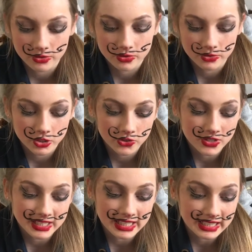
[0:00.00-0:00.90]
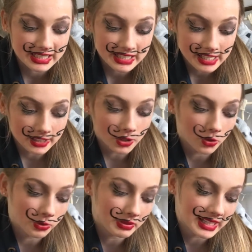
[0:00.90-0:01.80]
So we're just going to conceal
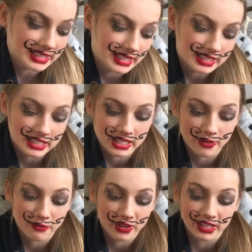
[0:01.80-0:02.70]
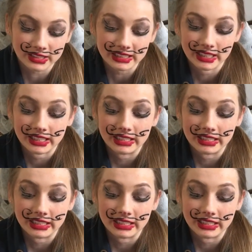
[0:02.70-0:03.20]
all the places that I feel